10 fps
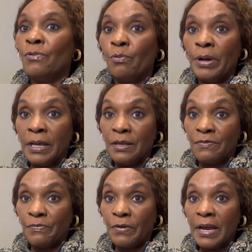his
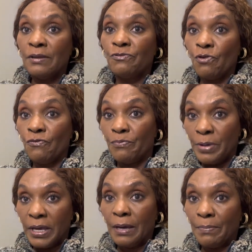friend drove
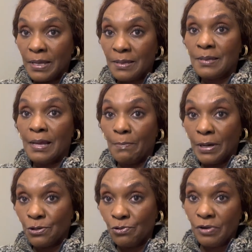me and my sister and my
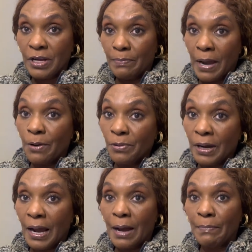children in my own
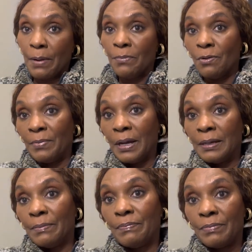car. My mom and
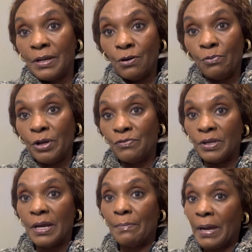they all went with
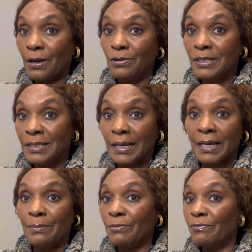my cousins that
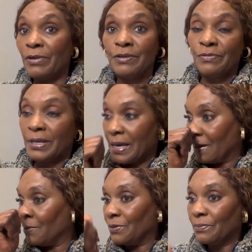came, went with their
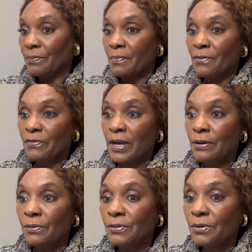own
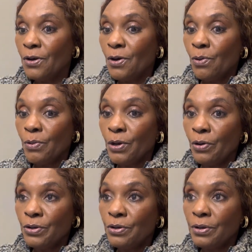vehicles. We
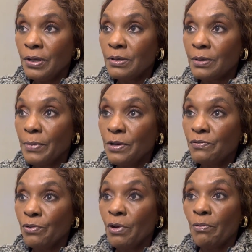got to the
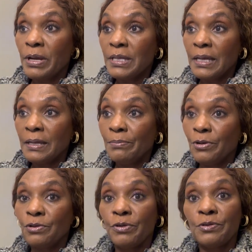cemetery, we were waiting, because
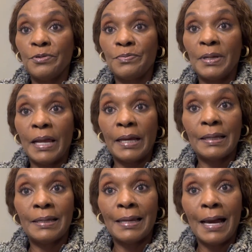it was supposed to be like
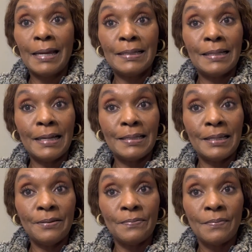
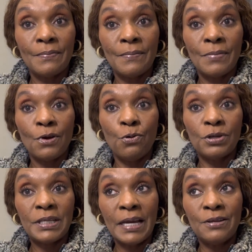9:30 or
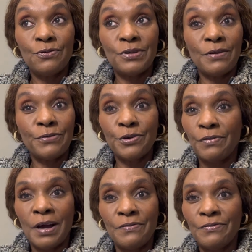10 to
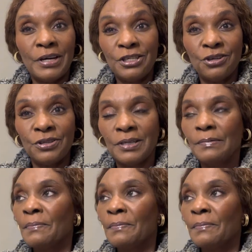10:45, very short.